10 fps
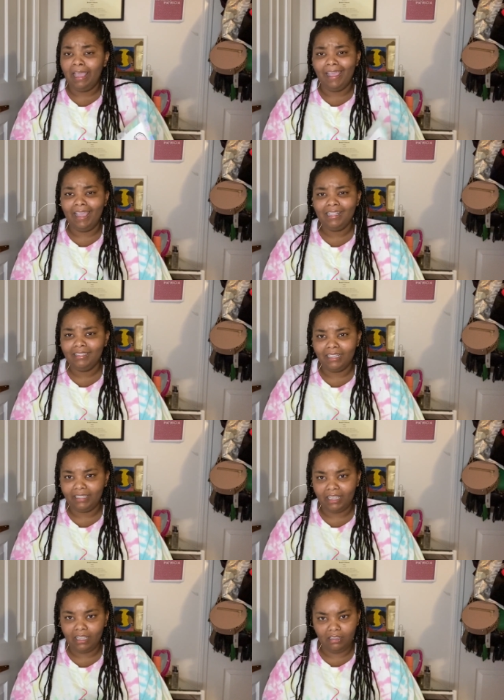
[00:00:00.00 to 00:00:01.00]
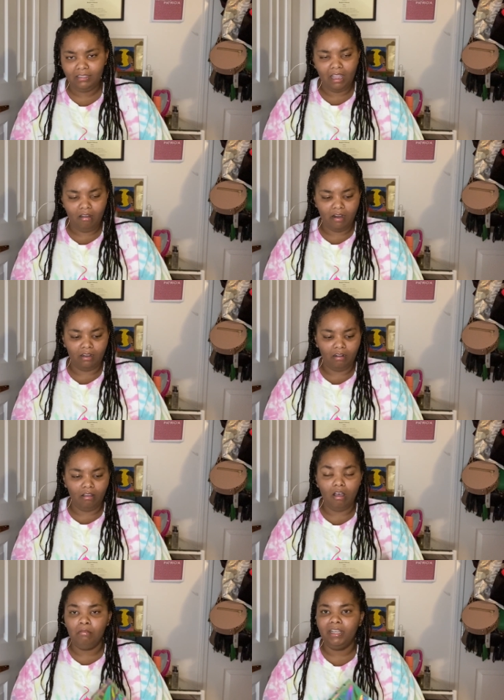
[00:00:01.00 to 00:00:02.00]
It's not hard at all.
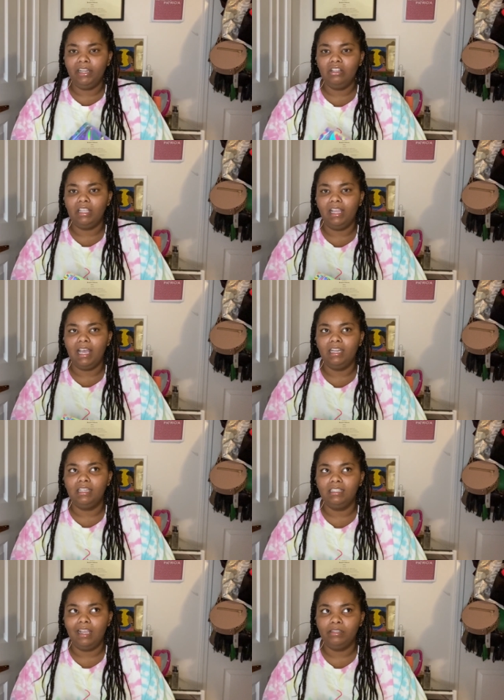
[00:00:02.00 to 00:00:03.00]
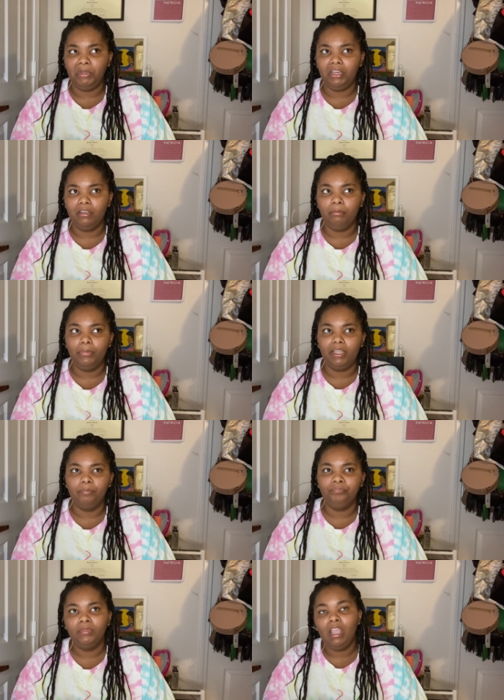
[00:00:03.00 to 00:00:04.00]
All my nails I got in the size medium, but
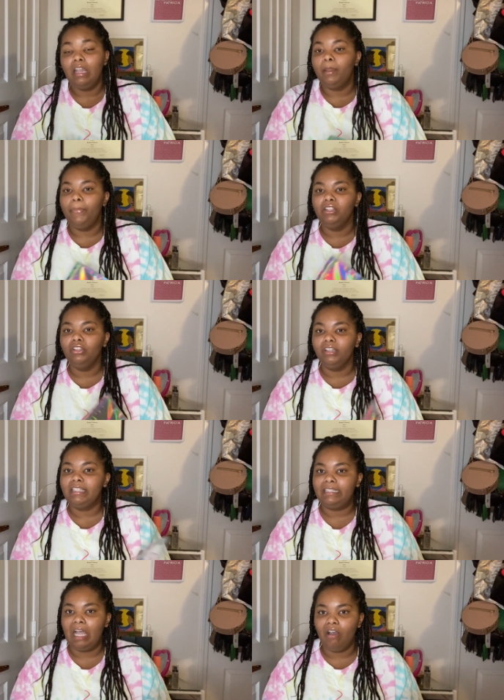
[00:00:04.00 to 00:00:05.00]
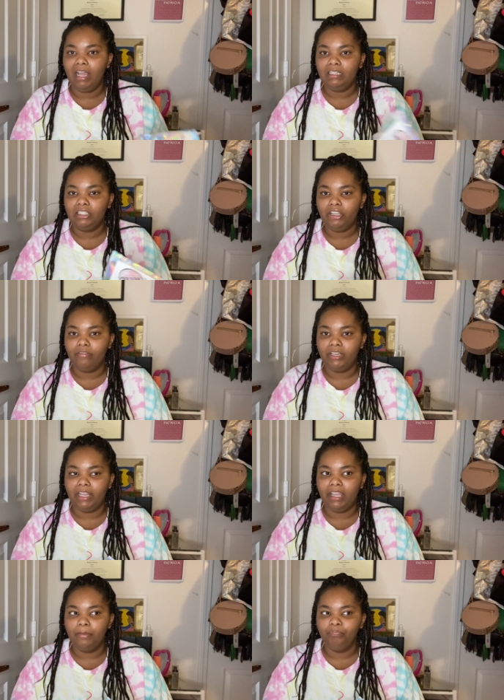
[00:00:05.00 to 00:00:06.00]
depending on the style, I discovered
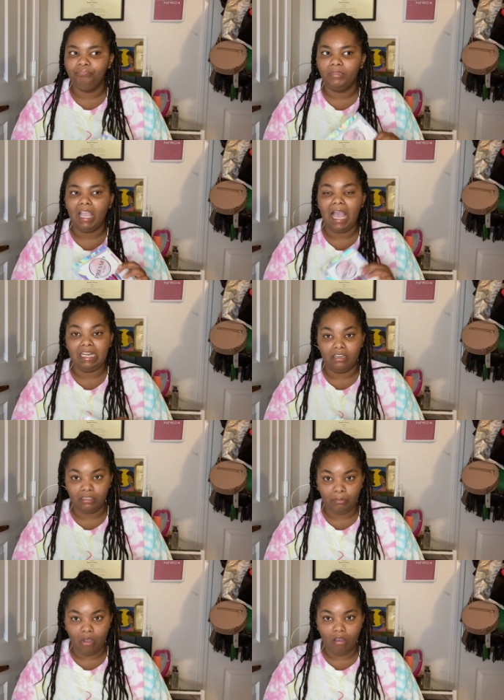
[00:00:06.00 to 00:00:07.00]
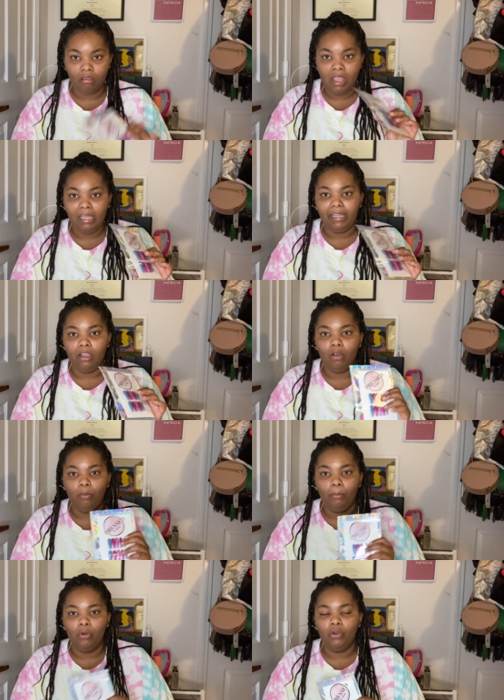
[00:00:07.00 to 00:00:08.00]
that I need a small, like
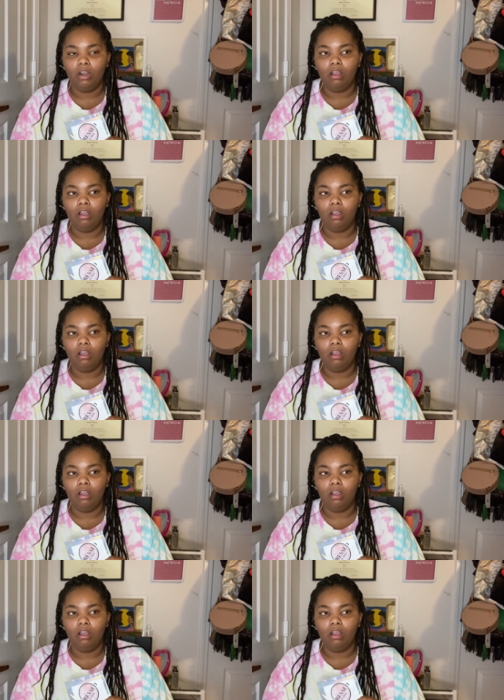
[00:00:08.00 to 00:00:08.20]
more